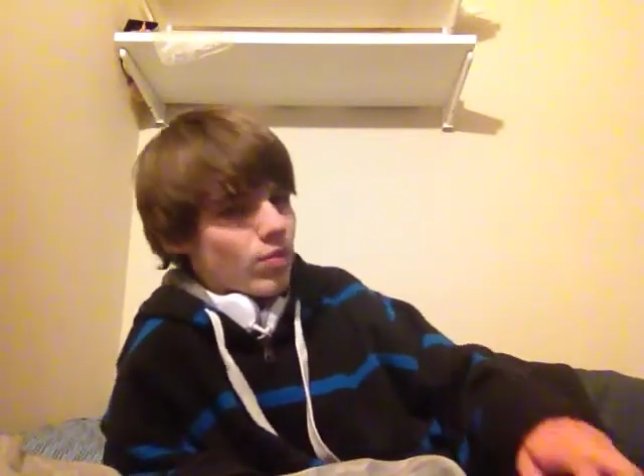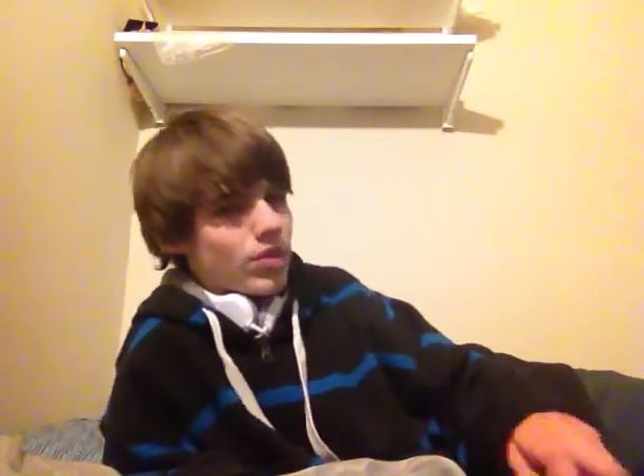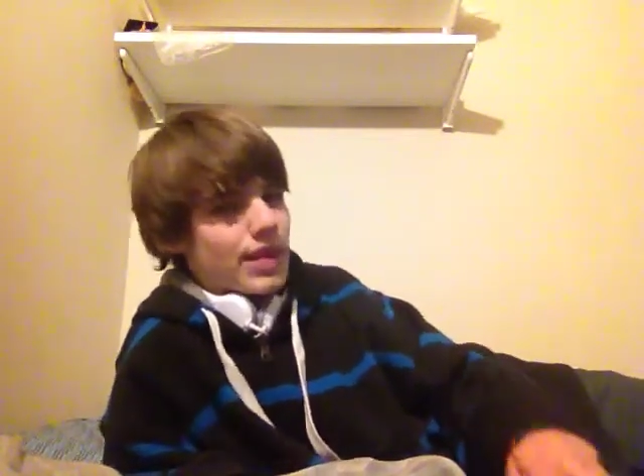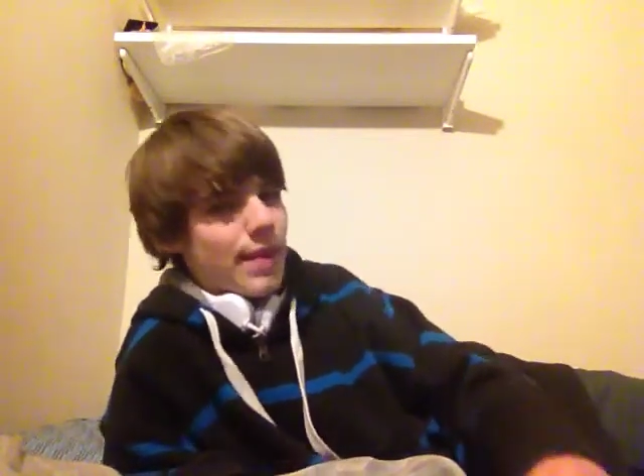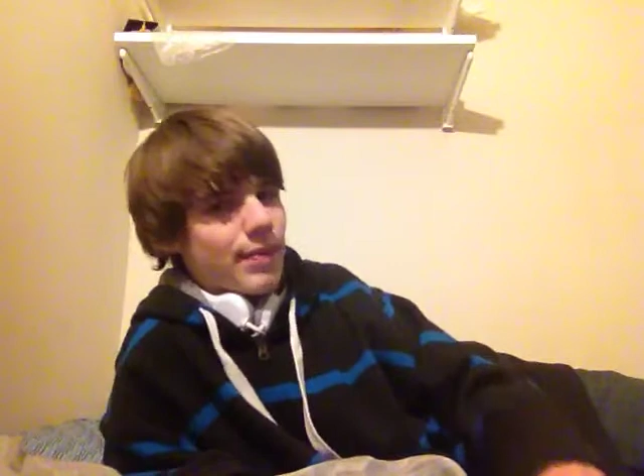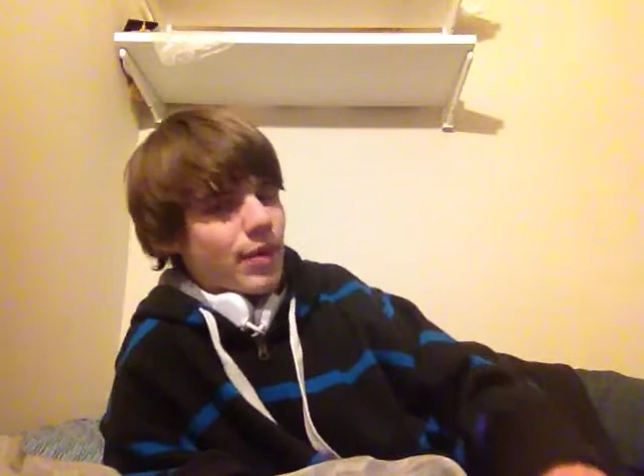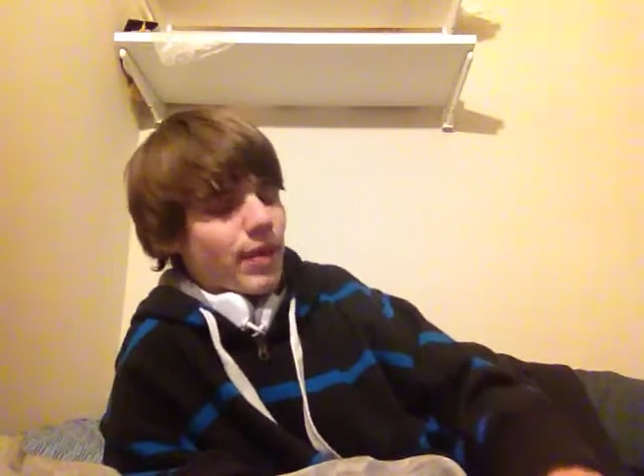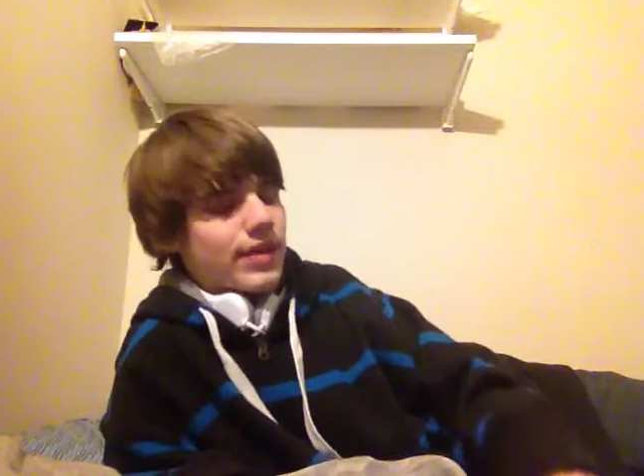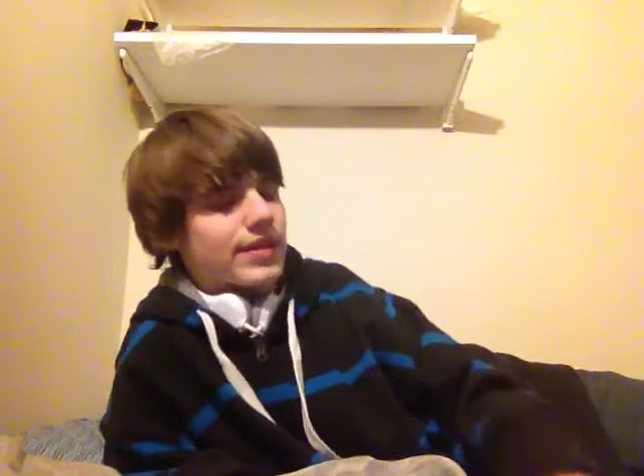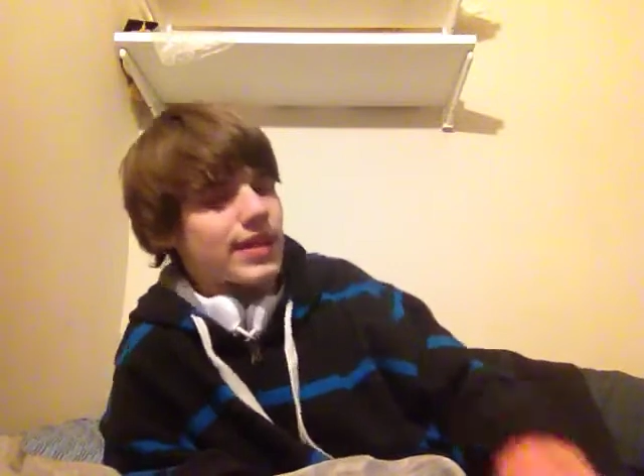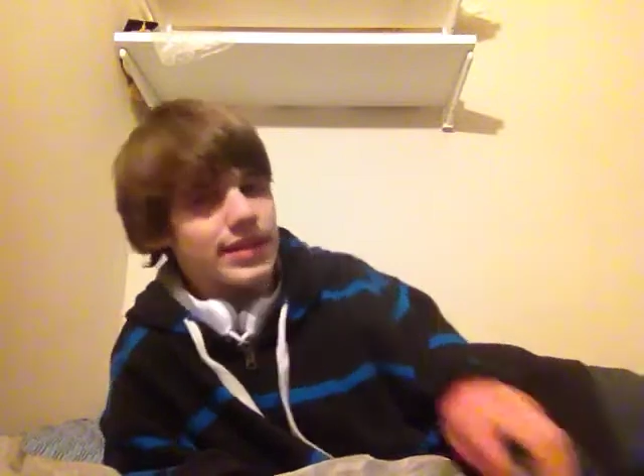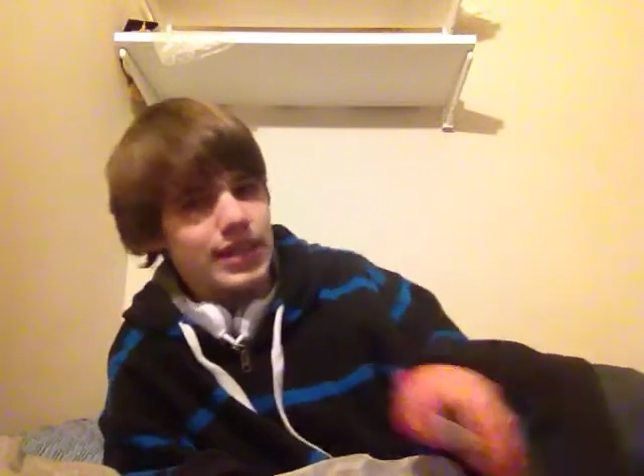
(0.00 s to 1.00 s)
topping
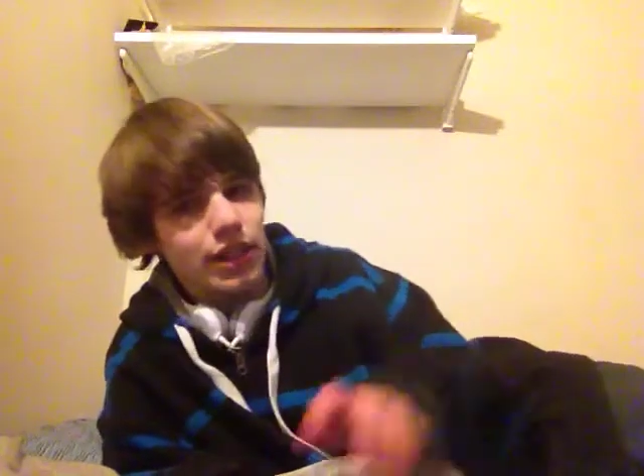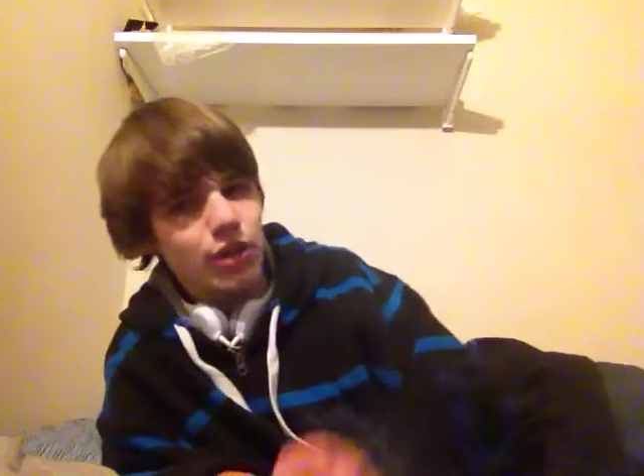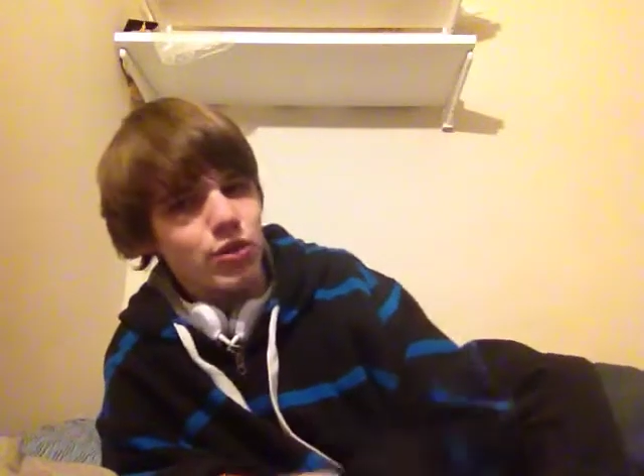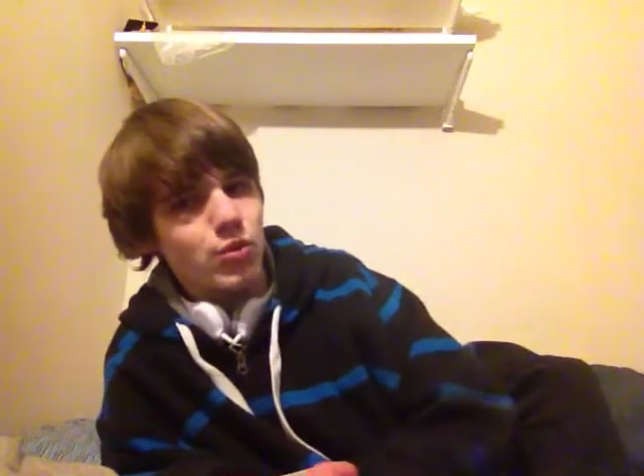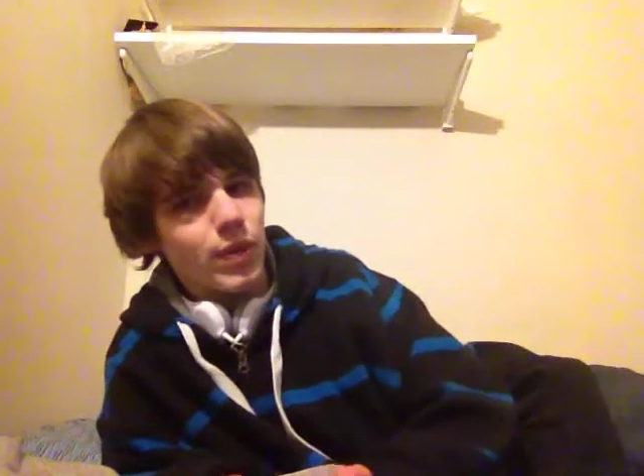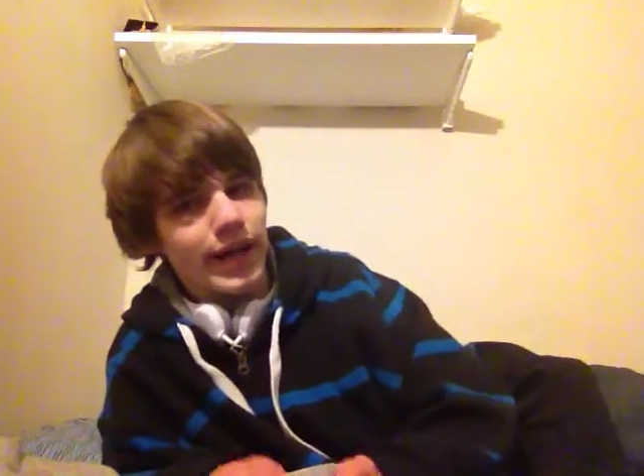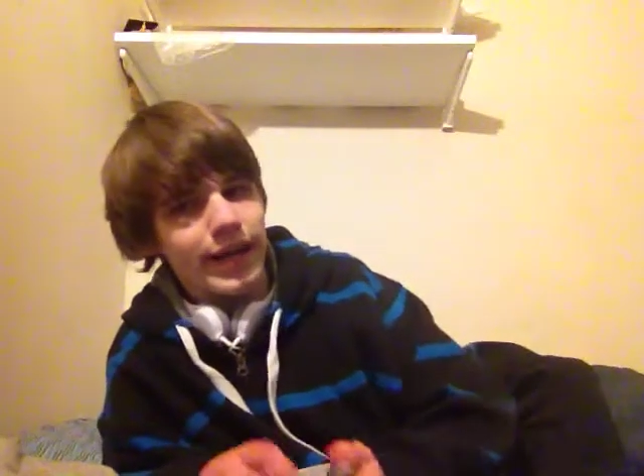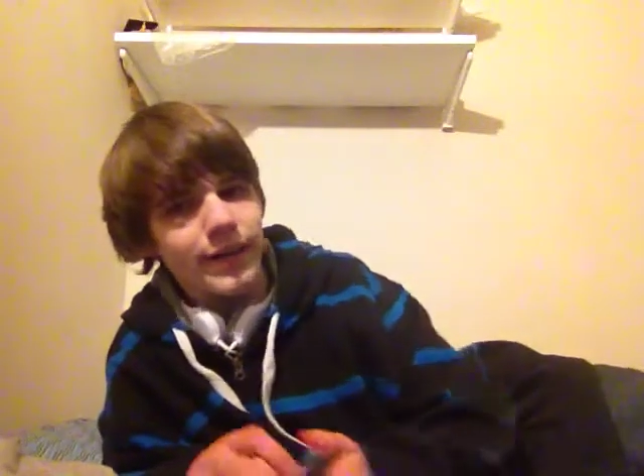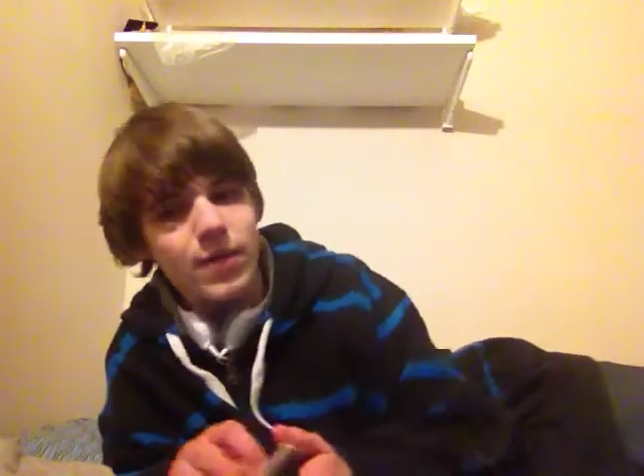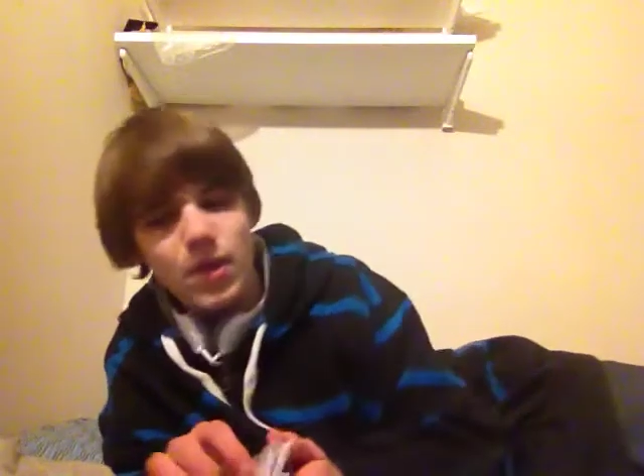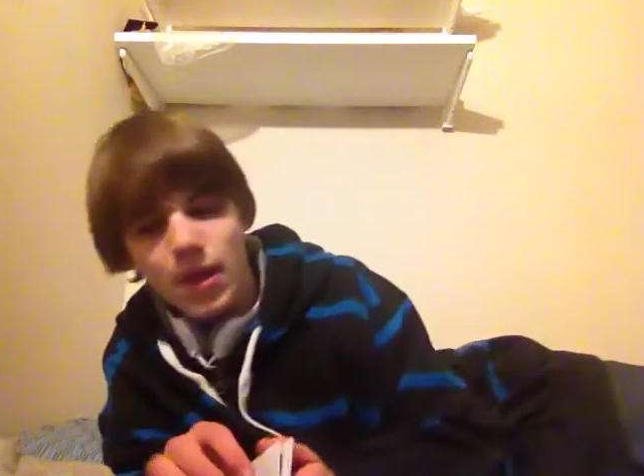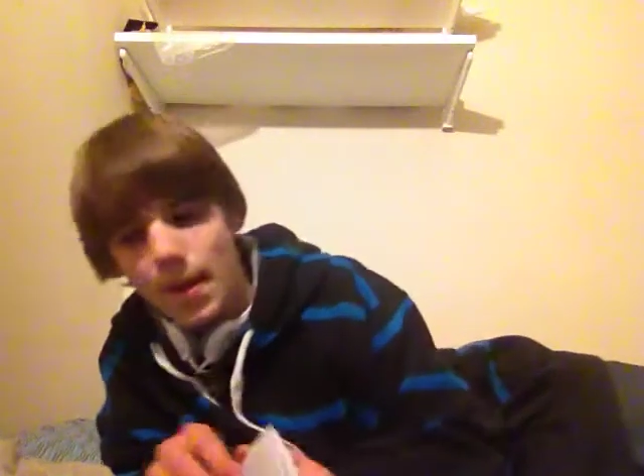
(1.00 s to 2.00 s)
YCS includes winning.
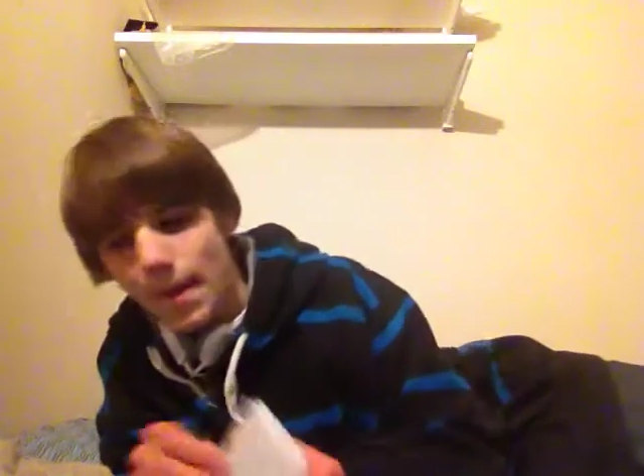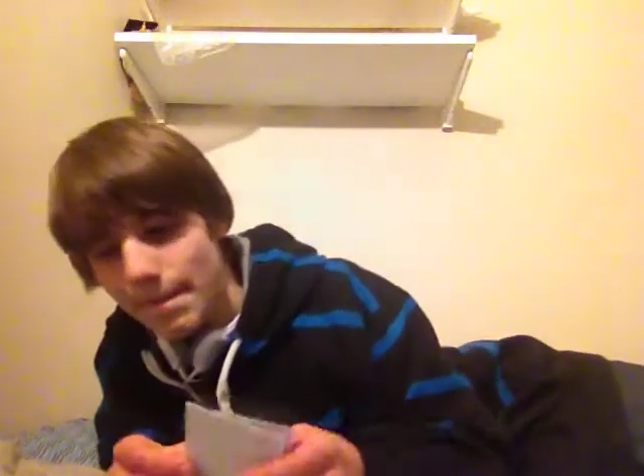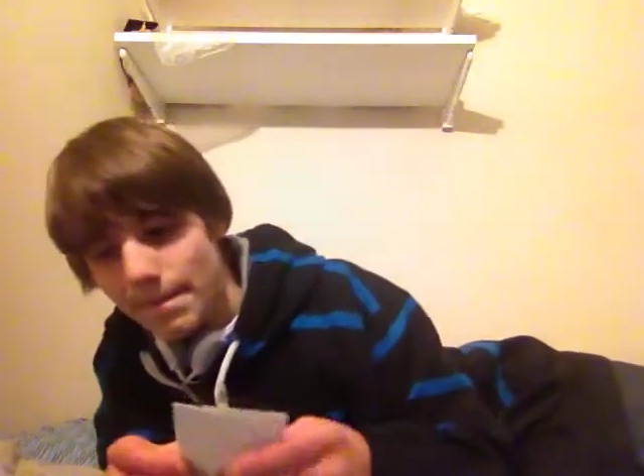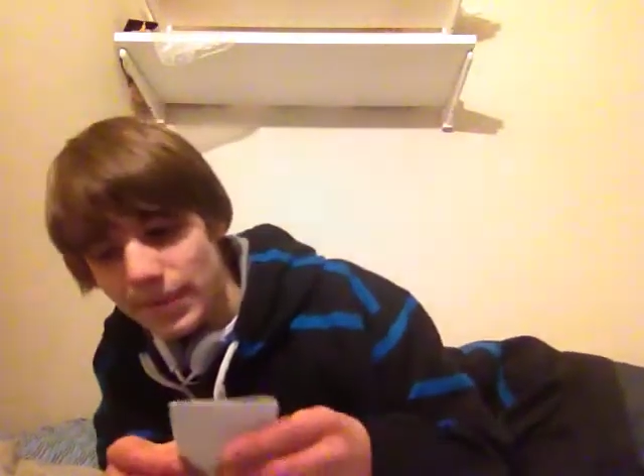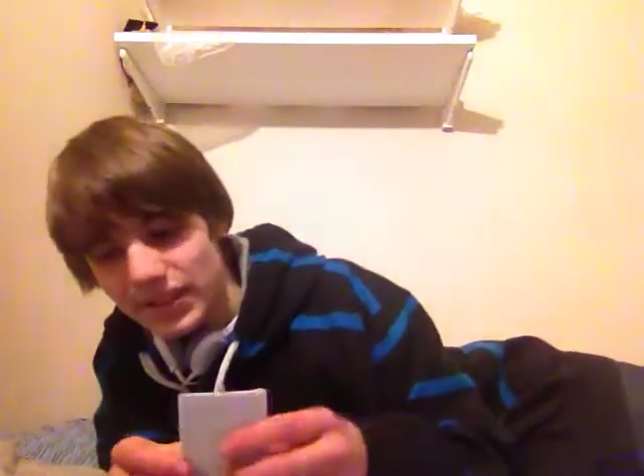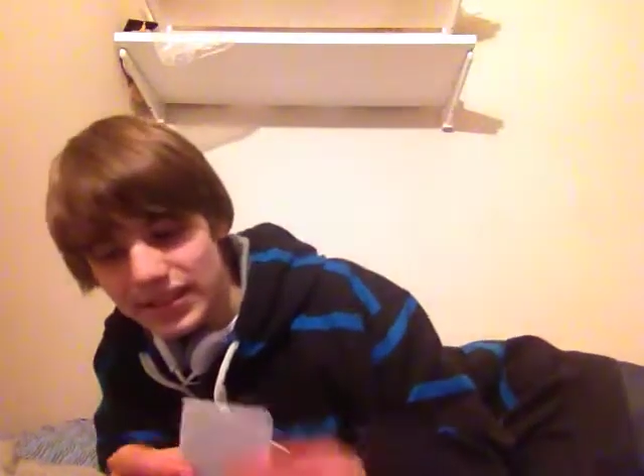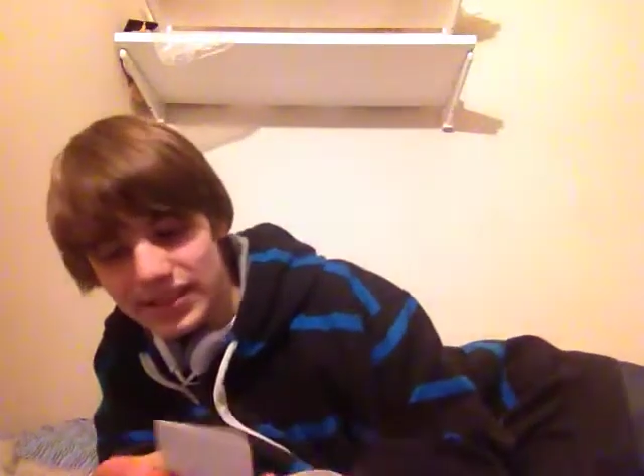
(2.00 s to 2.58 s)
But